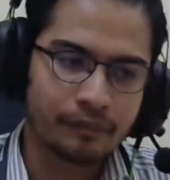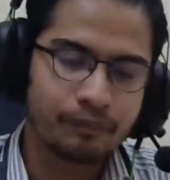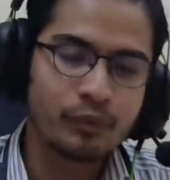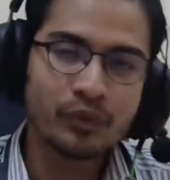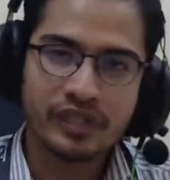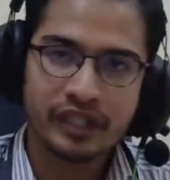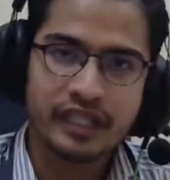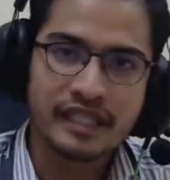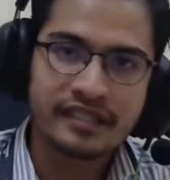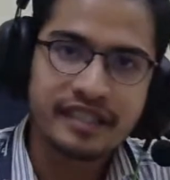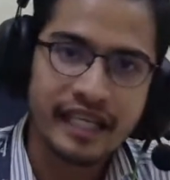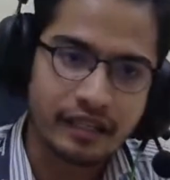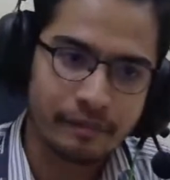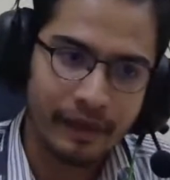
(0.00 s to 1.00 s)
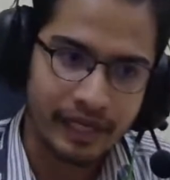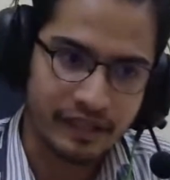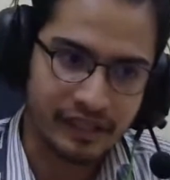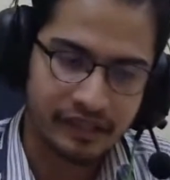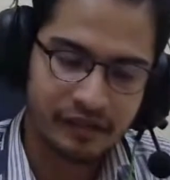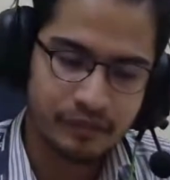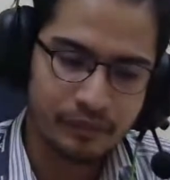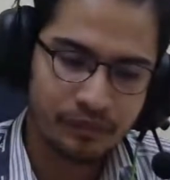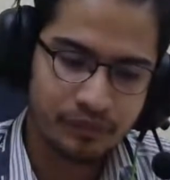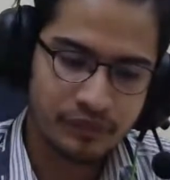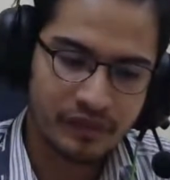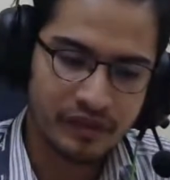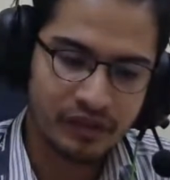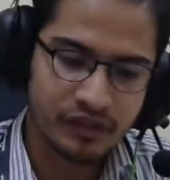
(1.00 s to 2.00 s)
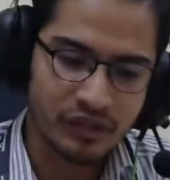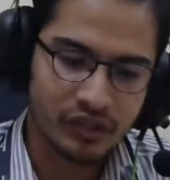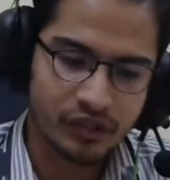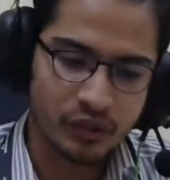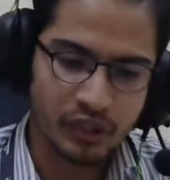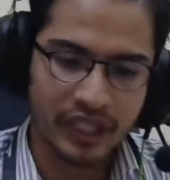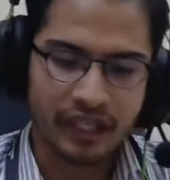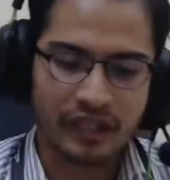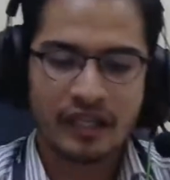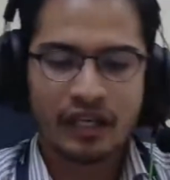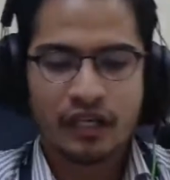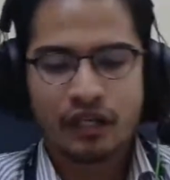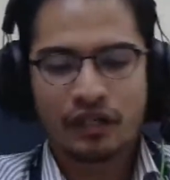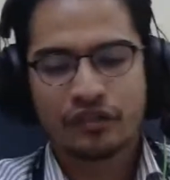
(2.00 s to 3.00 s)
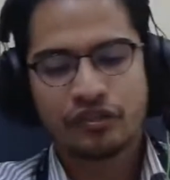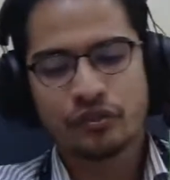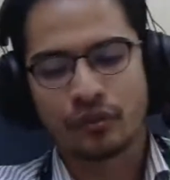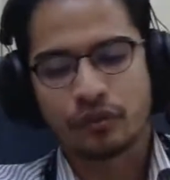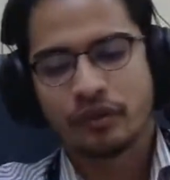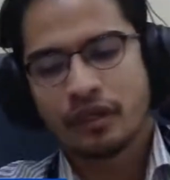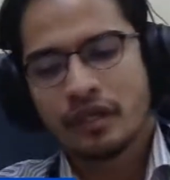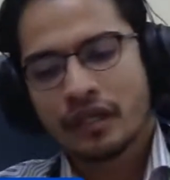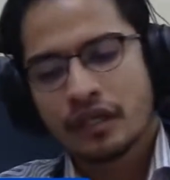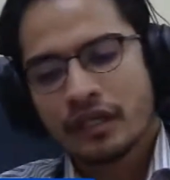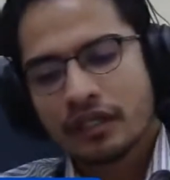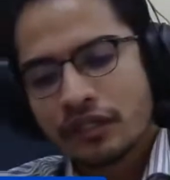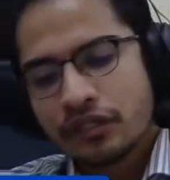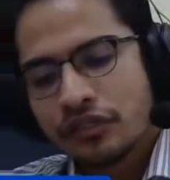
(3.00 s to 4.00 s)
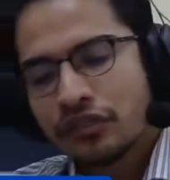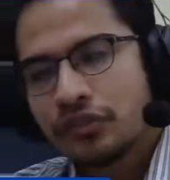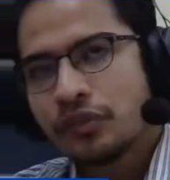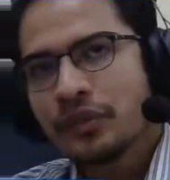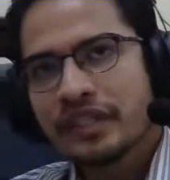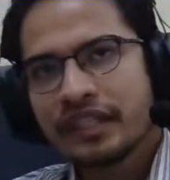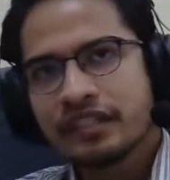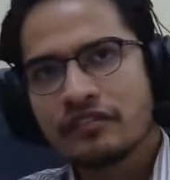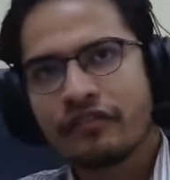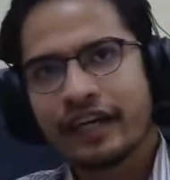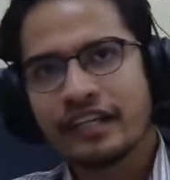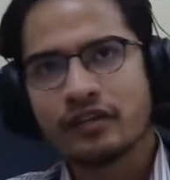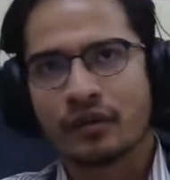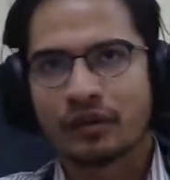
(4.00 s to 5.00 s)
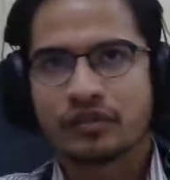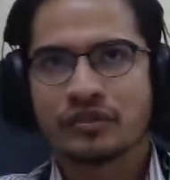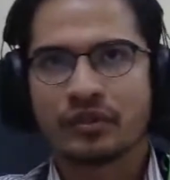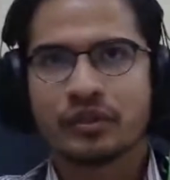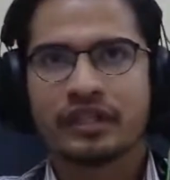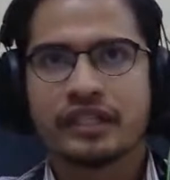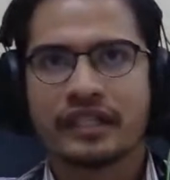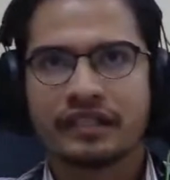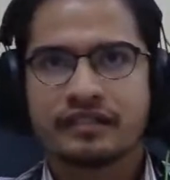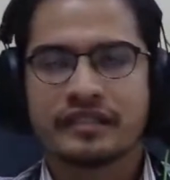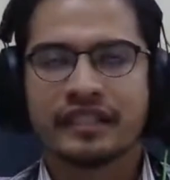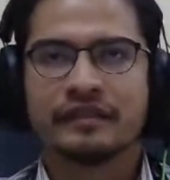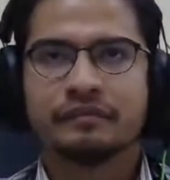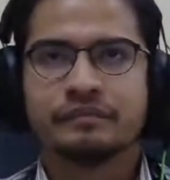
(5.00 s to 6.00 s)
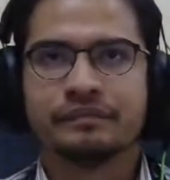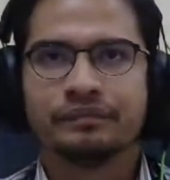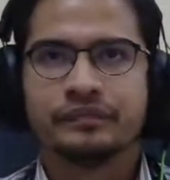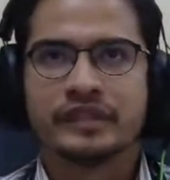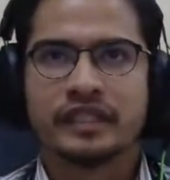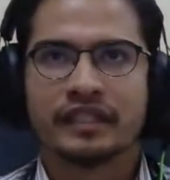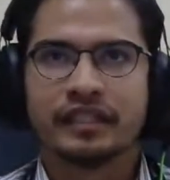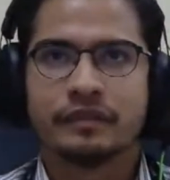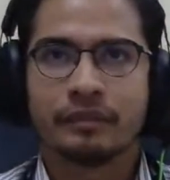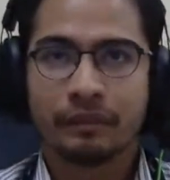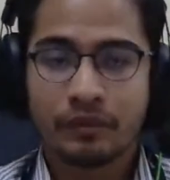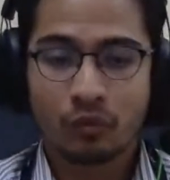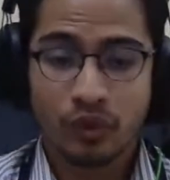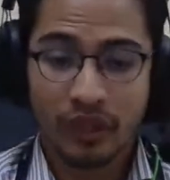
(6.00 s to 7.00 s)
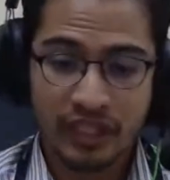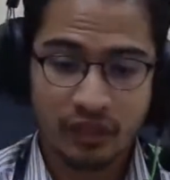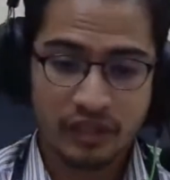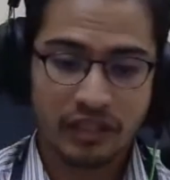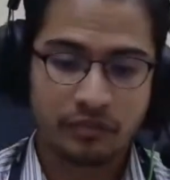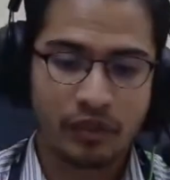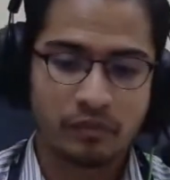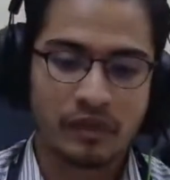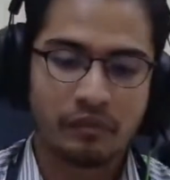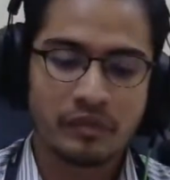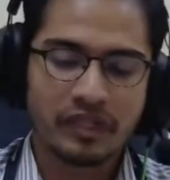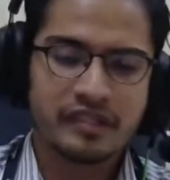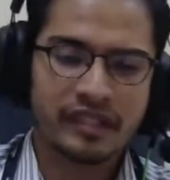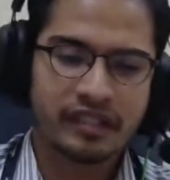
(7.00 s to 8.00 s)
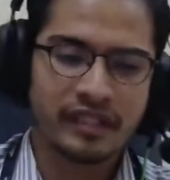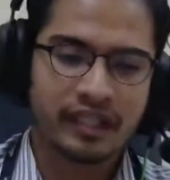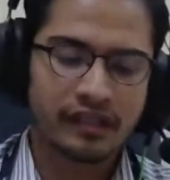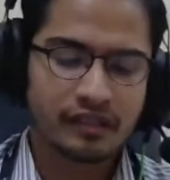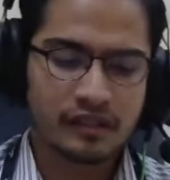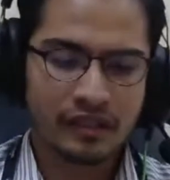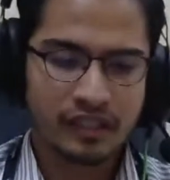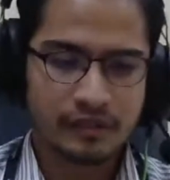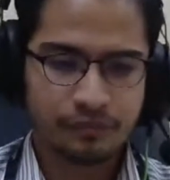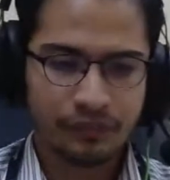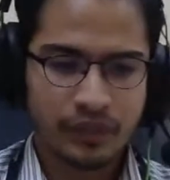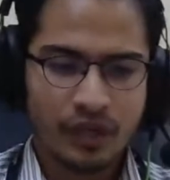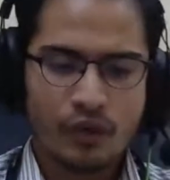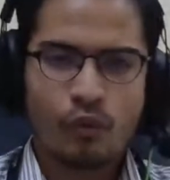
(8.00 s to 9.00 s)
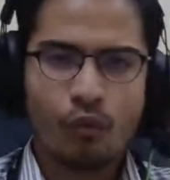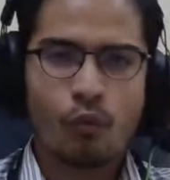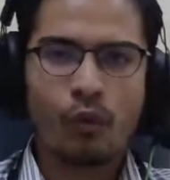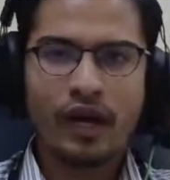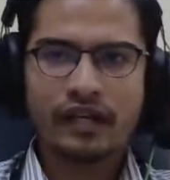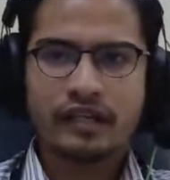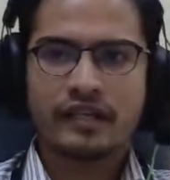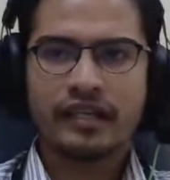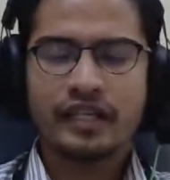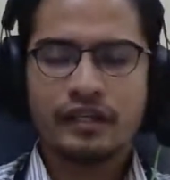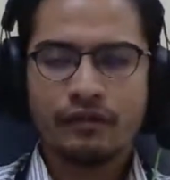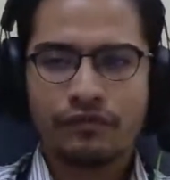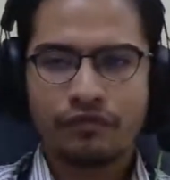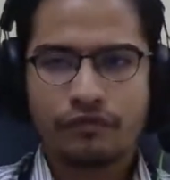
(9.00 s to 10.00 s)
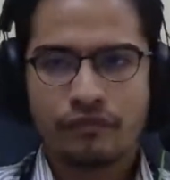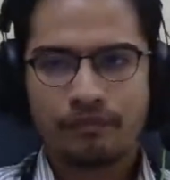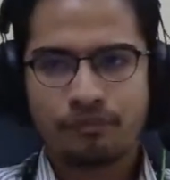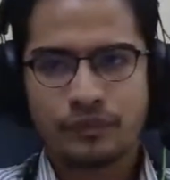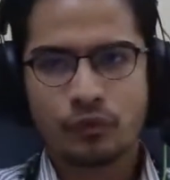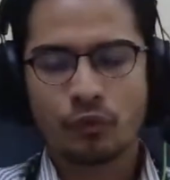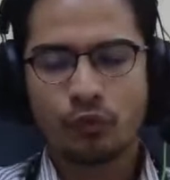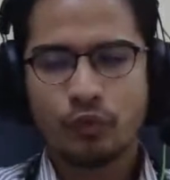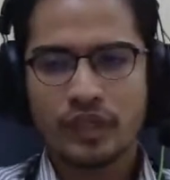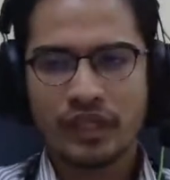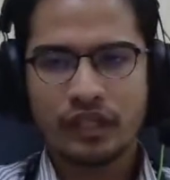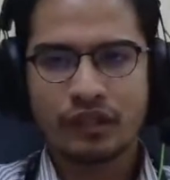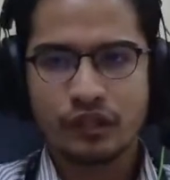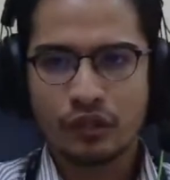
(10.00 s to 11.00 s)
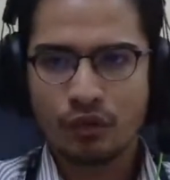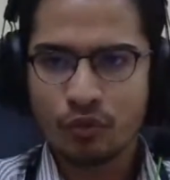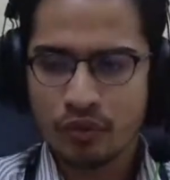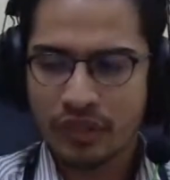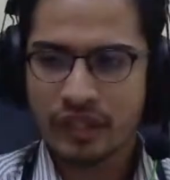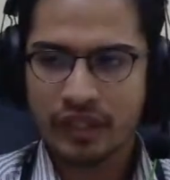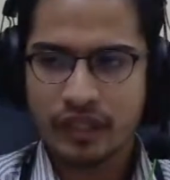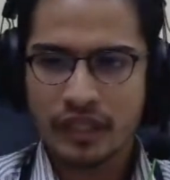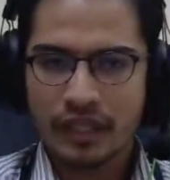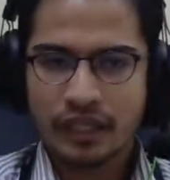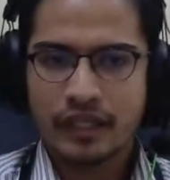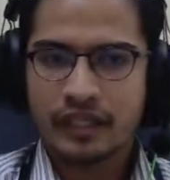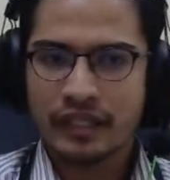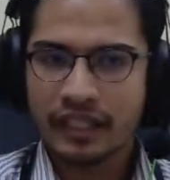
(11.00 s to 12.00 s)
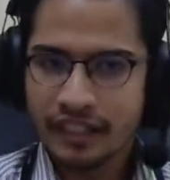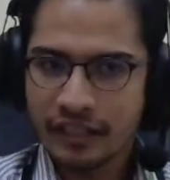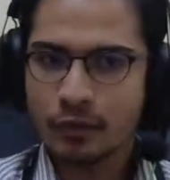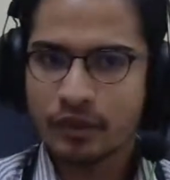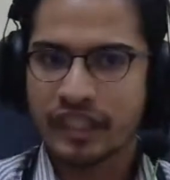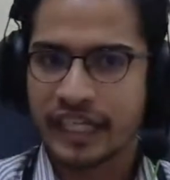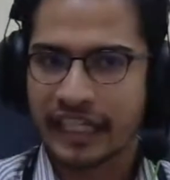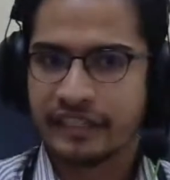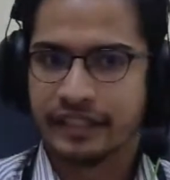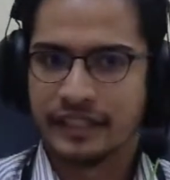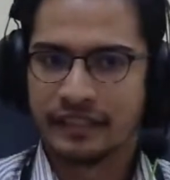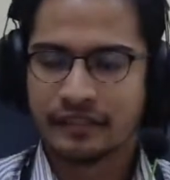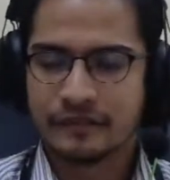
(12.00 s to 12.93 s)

put inside the packet. Okay, so these vendors or this the people working on this problem, they say that what if we look into the data?